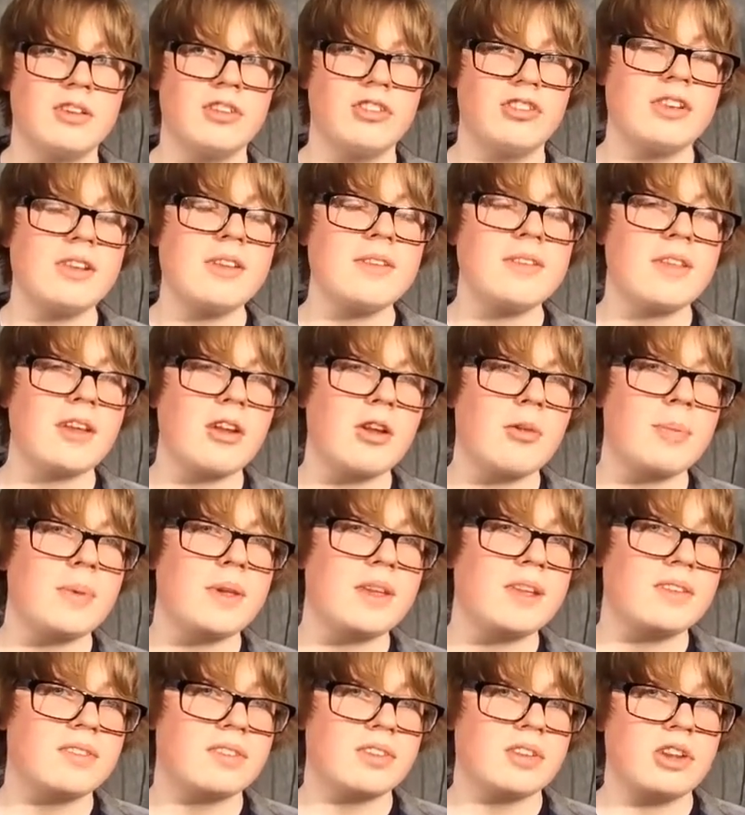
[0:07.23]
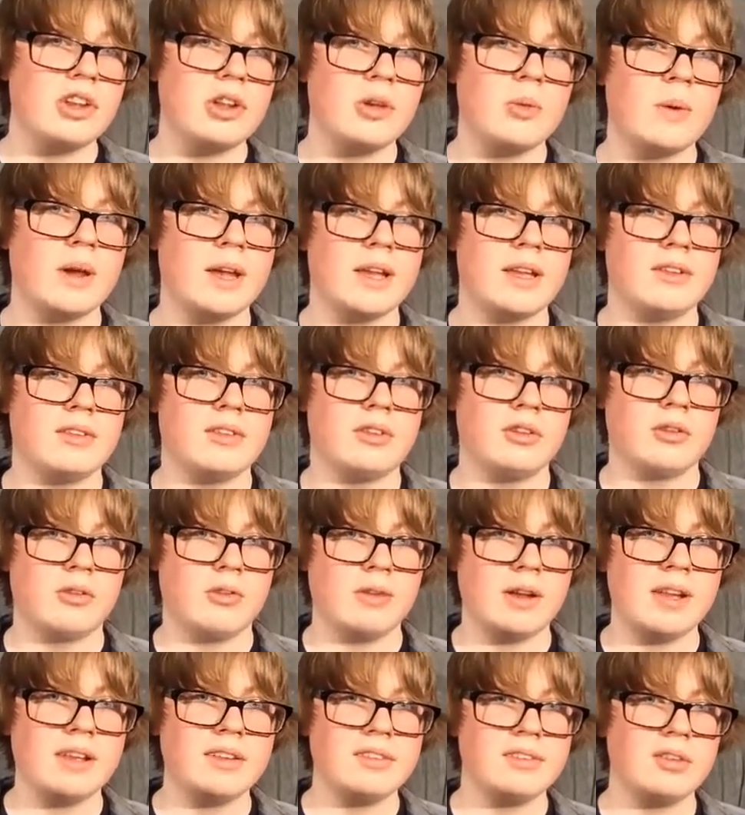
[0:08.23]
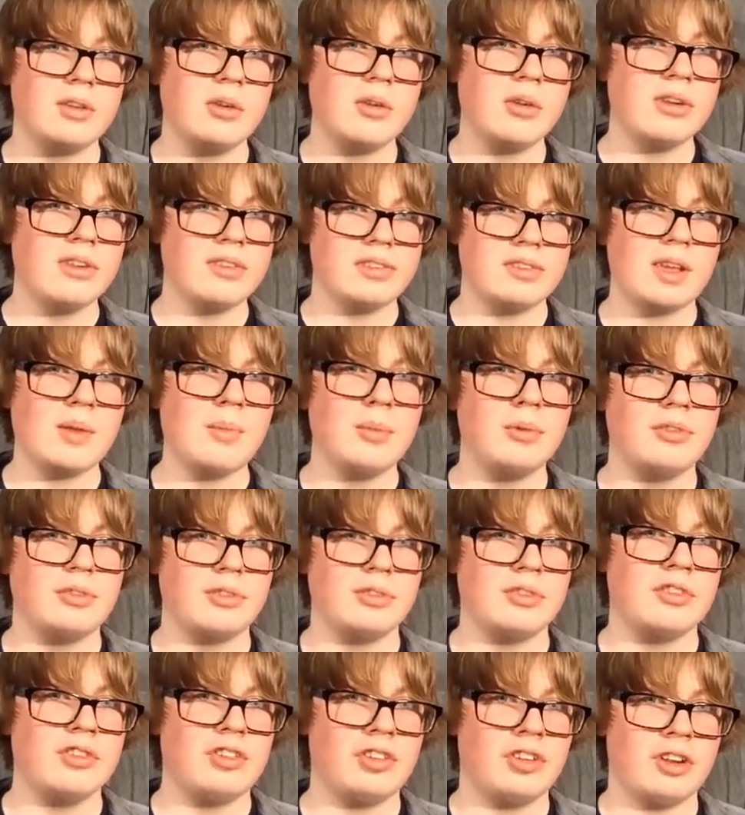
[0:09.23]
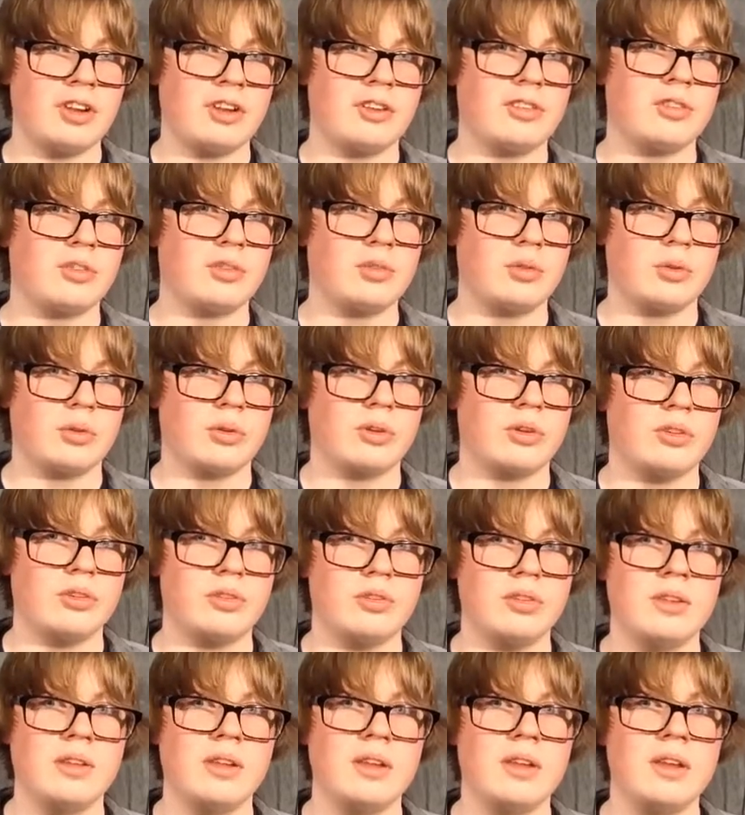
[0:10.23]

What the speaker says: Gene therapy is a new way to correct or disable certain genetic disorders.